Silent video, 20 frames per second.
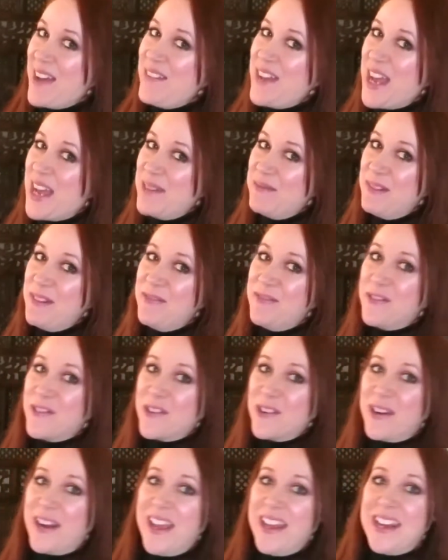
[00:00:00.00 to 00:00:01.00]
had
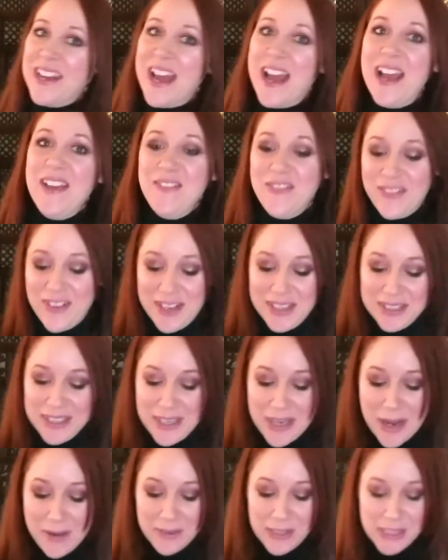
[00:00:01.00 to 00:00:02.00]
before, and I
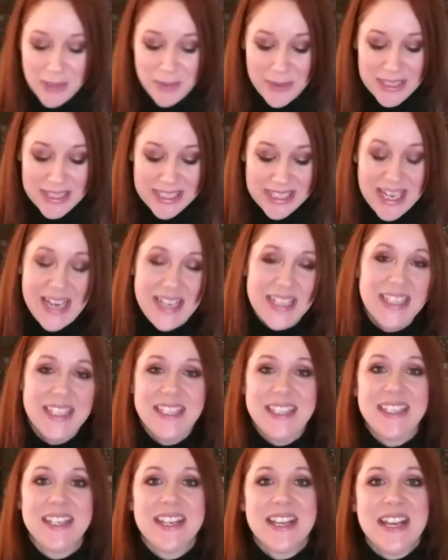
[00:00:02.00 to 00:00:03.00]
was so
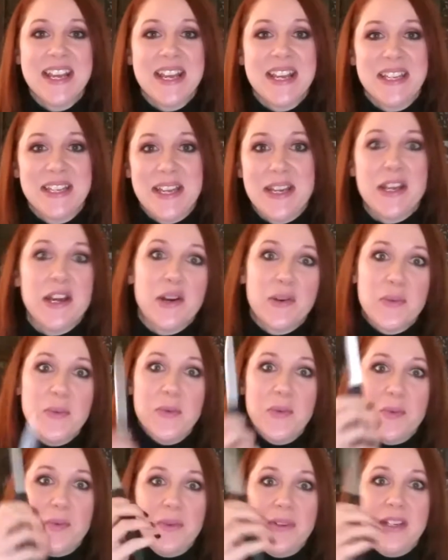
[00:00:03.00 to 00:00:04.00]
excited. I know,
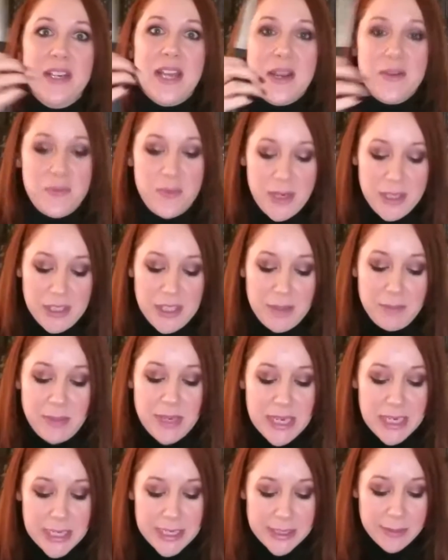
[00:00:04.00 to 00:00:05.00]
knife wielding
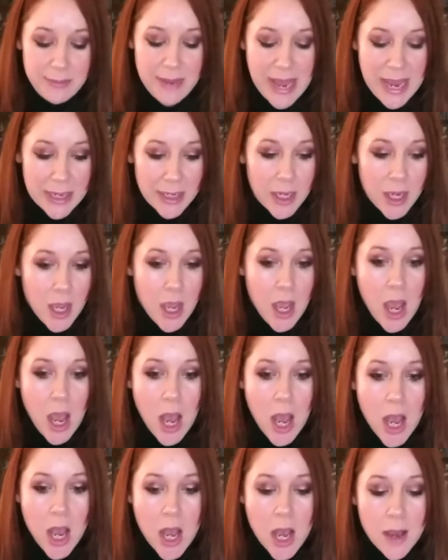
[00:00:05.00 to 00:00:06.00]
Binky's back.
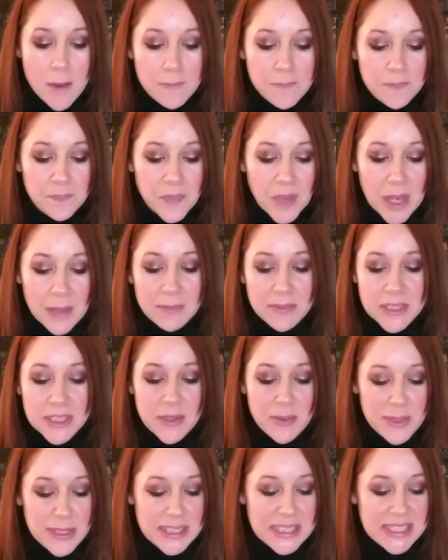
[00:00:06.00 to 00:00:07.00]
I'm
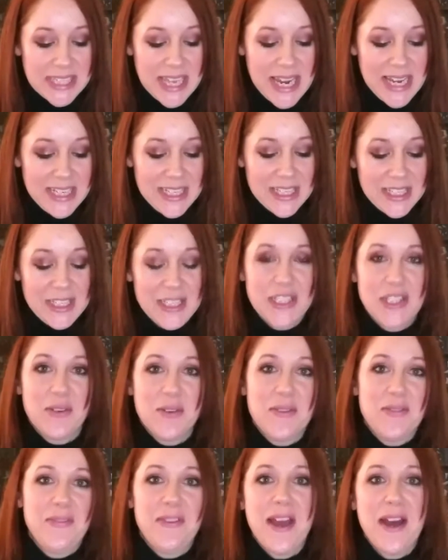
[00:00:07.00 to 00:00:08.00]
so excited to
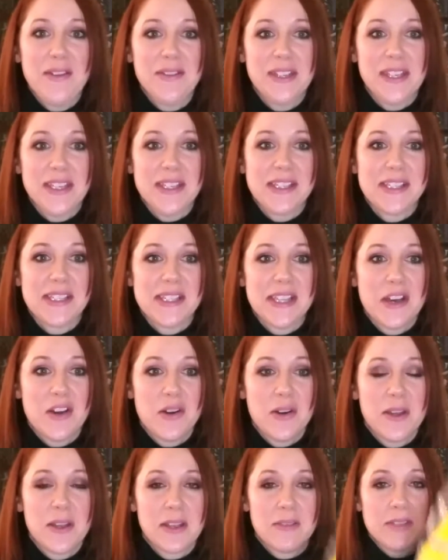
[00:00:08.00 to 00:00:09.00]
have found this,
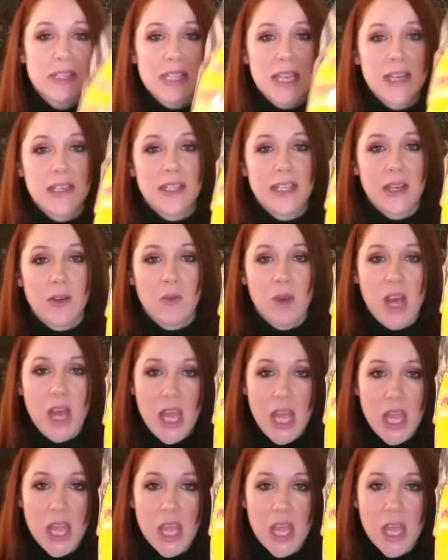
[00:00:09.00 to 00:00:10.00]
though it was kind of like,
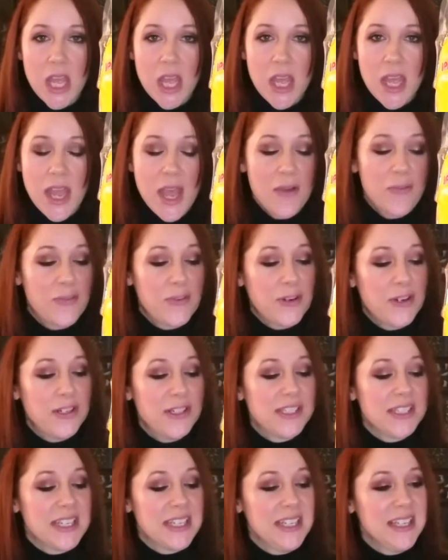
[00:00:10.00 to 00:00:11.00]
what? At
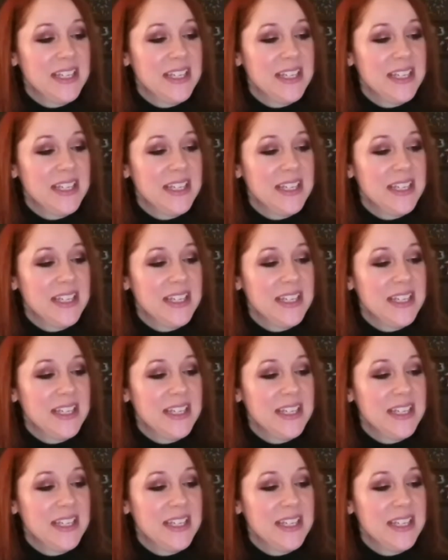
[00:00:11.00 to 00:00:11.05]
first.